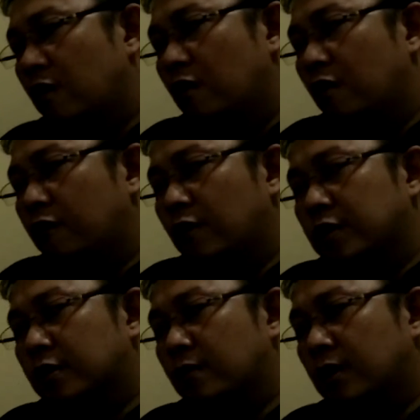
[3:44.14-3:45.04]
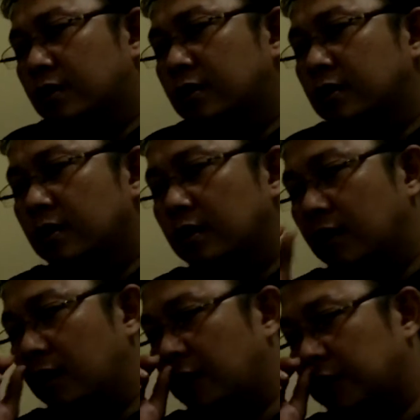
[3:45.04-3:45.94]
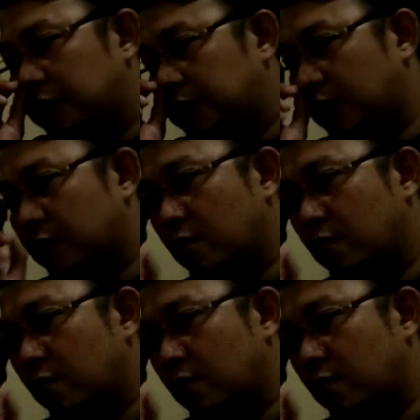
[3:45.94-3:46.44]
of wastewater, discharge